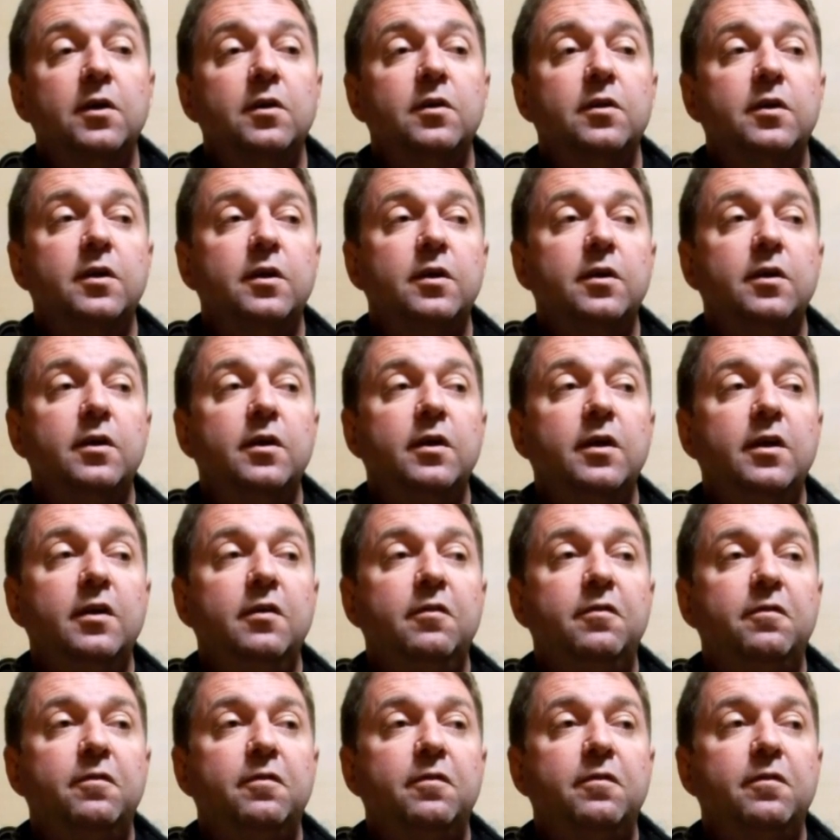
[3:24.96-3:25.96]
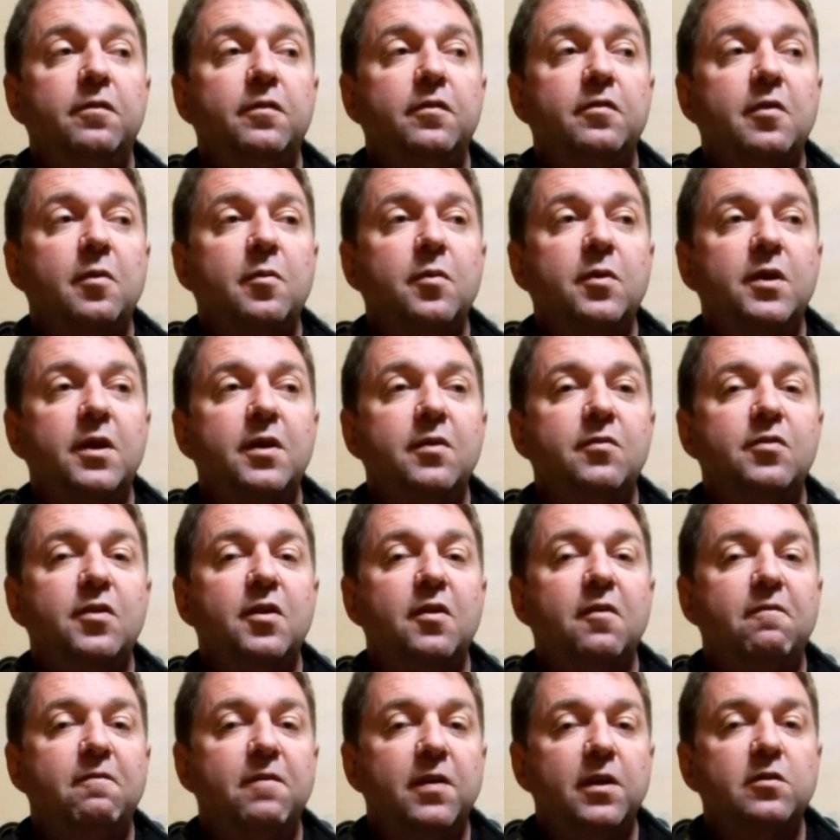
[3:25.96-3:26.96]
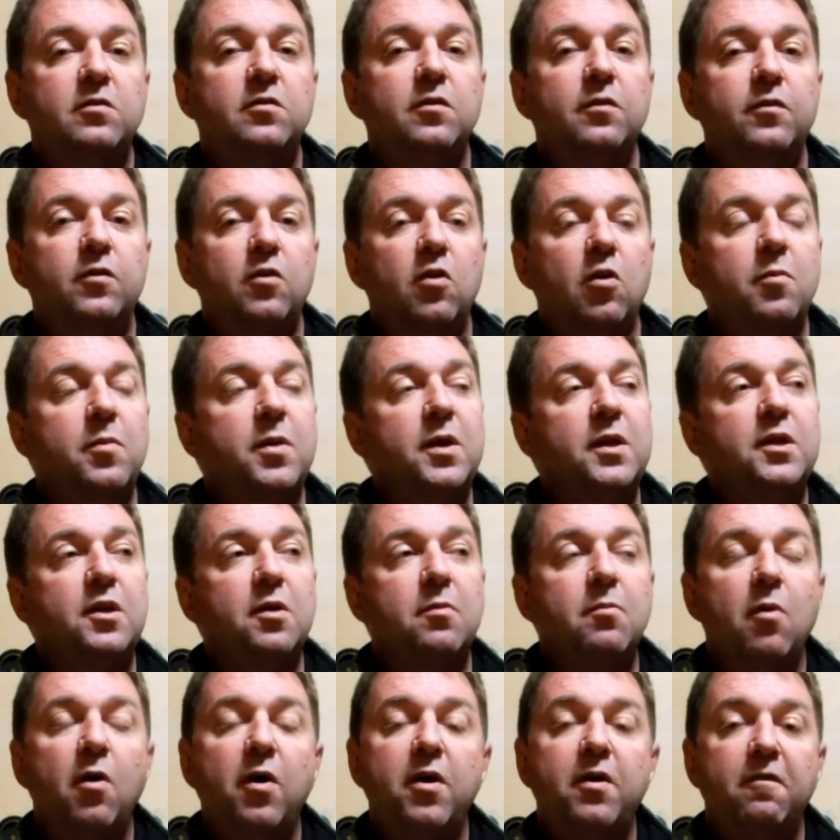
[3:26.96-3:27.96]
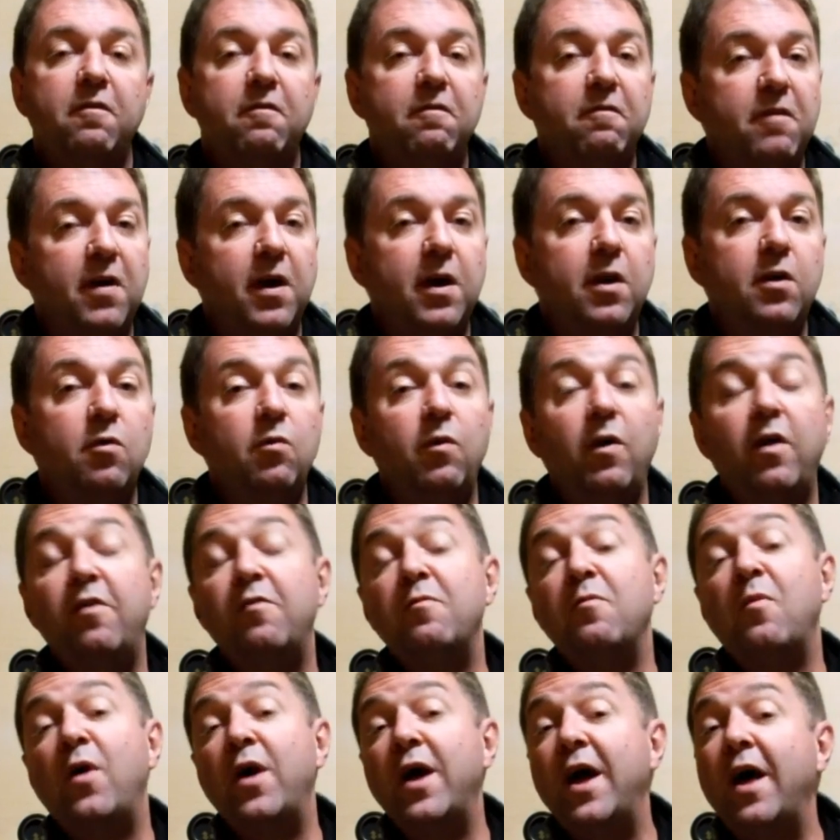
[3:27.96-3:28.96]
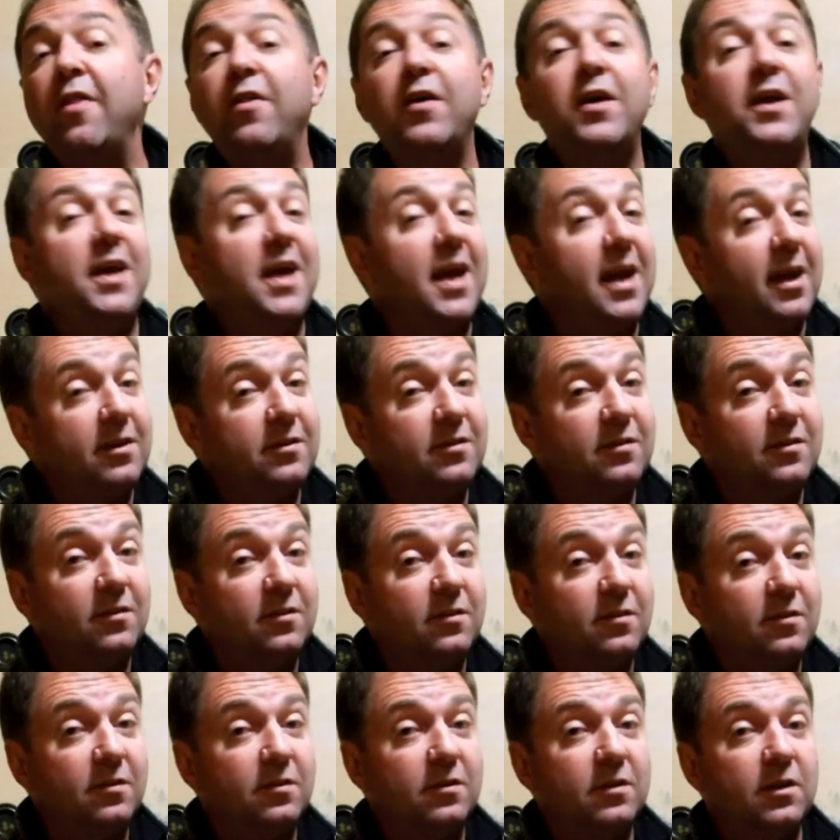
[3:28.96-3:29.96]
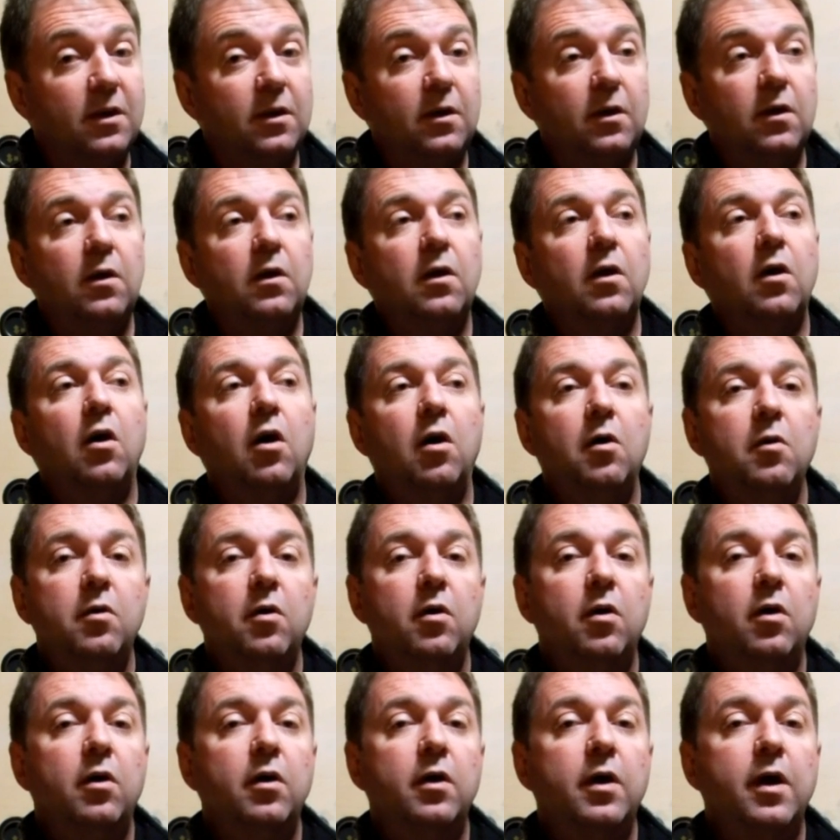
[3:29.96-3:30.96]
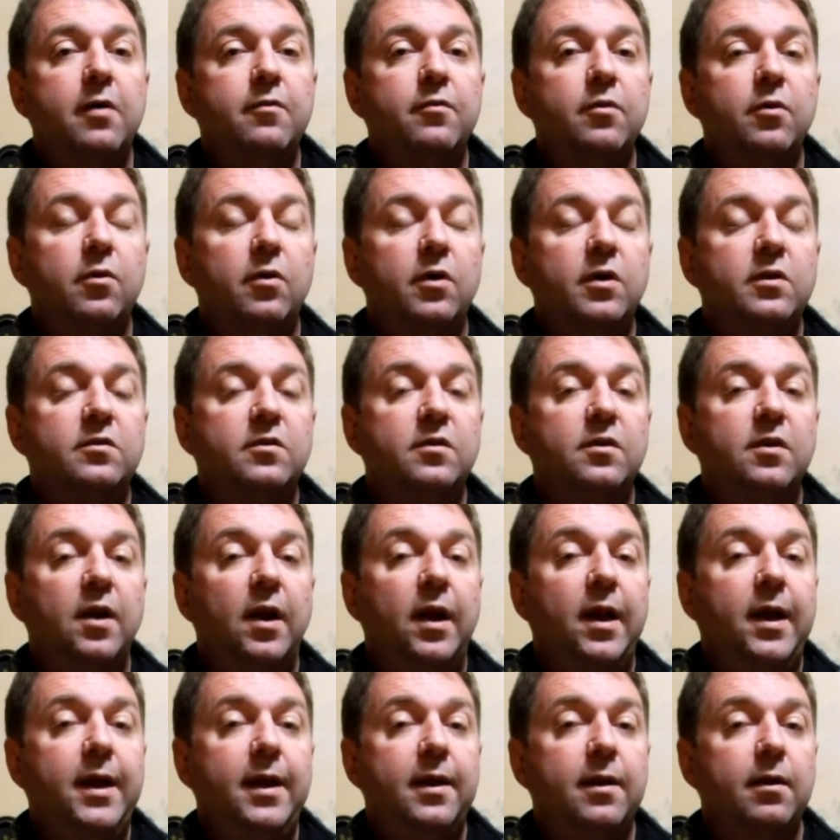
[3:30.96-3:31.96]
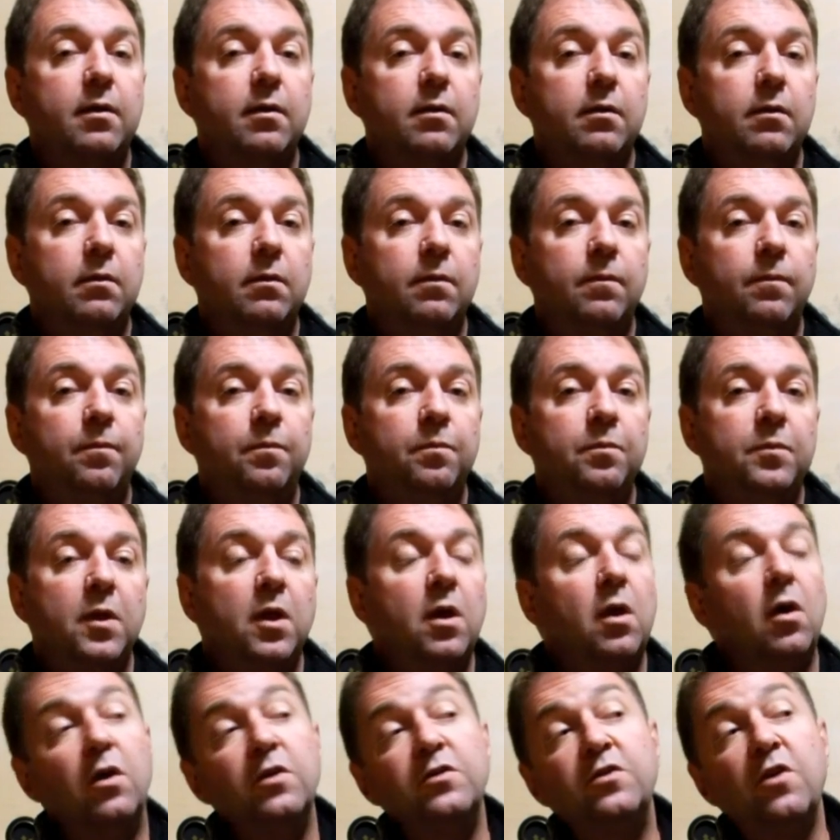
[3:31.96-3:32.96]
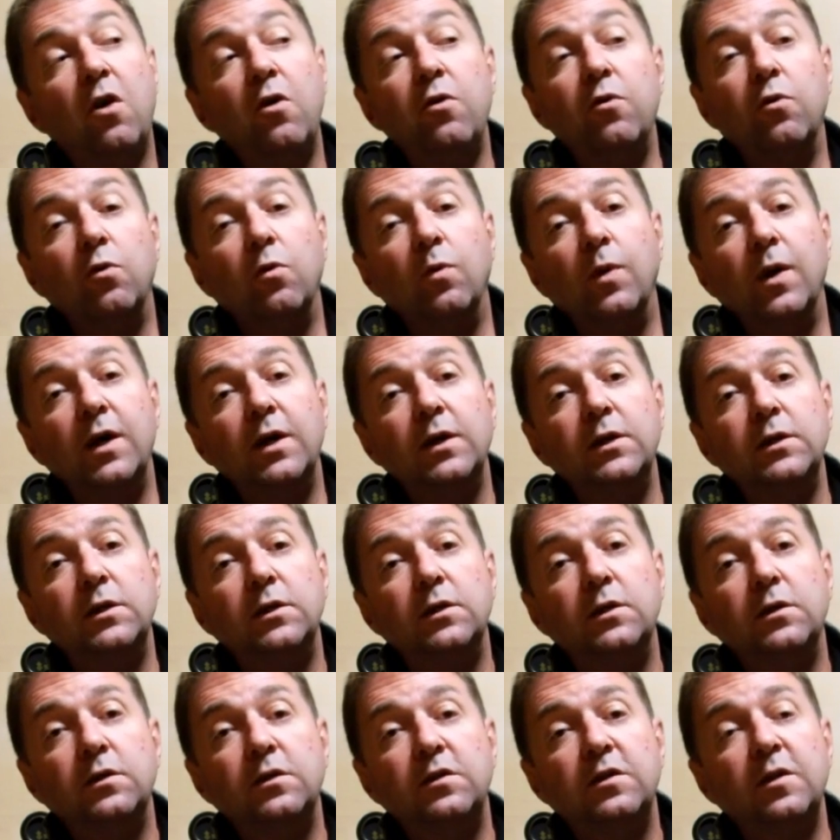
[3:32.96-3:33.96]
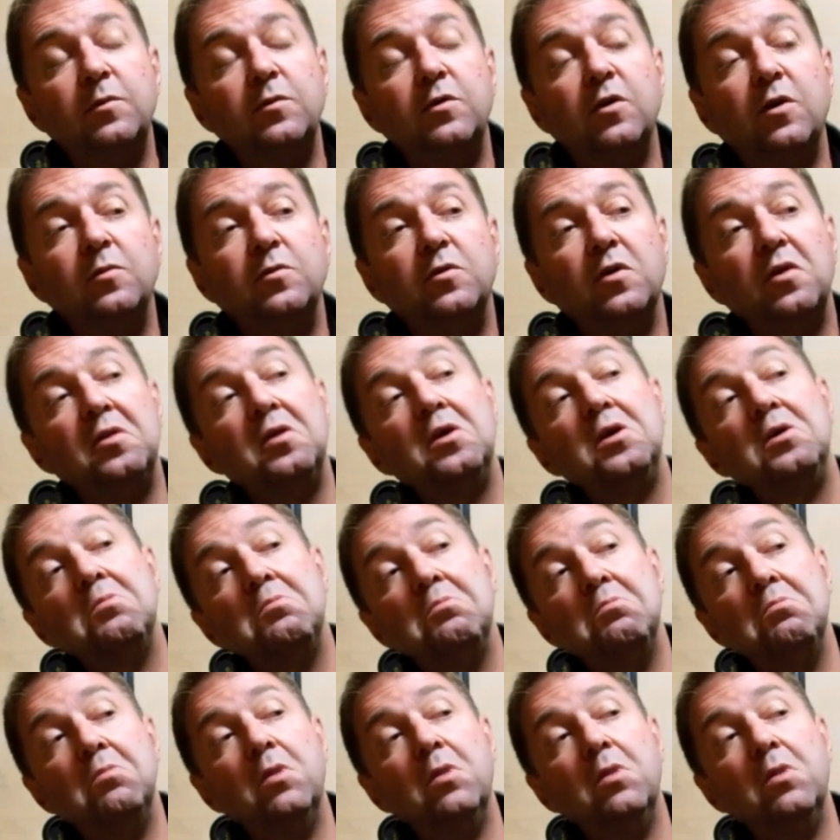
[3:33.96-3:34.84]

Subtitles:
that if someone leaves an offensive comment that might offend one of my other guests, I have a right to delete it. I don't always. Sometimes I think,